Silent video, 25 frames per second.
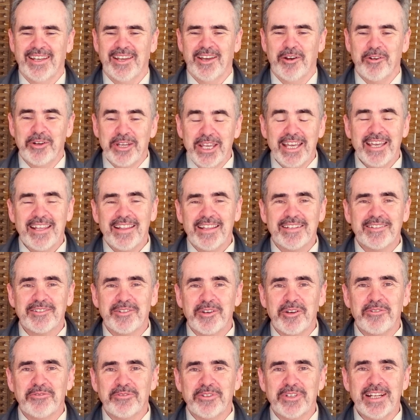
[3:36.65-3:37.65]
"Okay, that's
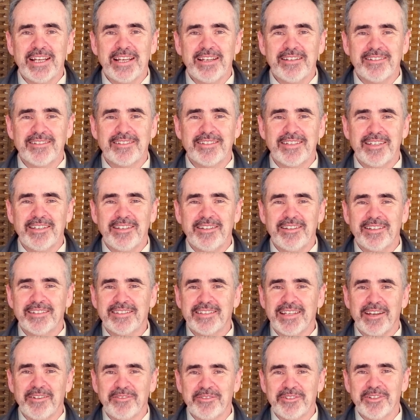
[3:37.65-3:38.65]
all for now. See you
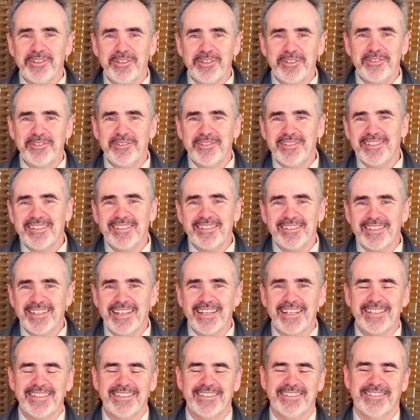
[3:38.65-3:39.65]
this afternoon," she
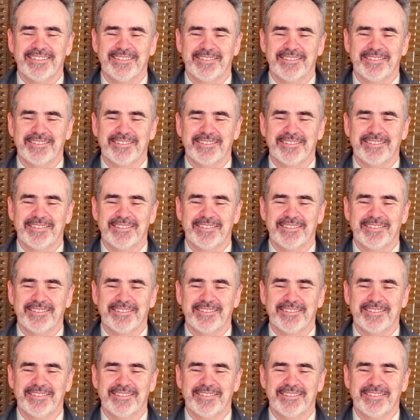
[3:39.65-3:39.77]
said.